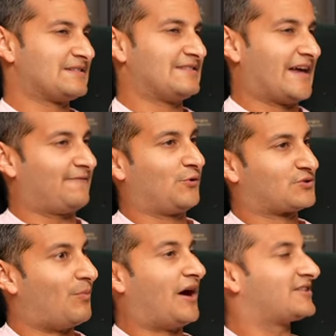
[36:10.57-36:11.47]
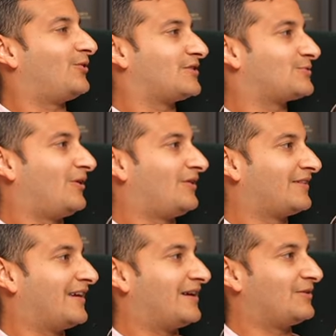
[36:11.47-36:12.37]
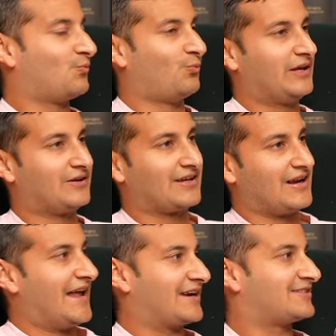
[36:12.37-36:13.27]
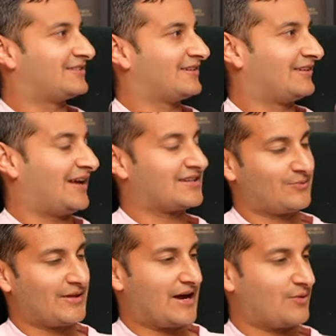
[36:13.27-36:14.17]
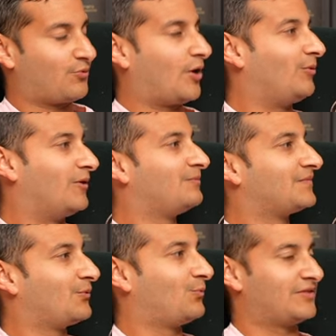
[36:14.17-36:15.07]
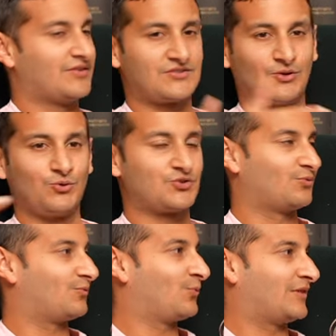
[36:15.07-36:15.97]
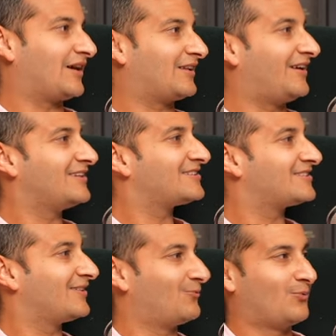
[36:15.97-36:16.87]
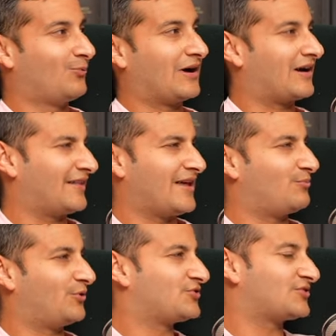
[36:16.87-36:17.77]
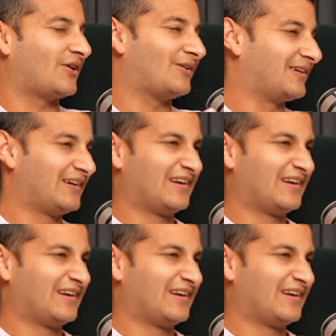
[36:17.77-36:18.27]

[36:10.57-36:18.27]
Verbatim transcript: that fuels my soul as well, that we could connect like someone that had a problem yeah. with the solution with our clients. Yeah. We're kind of that bridge. So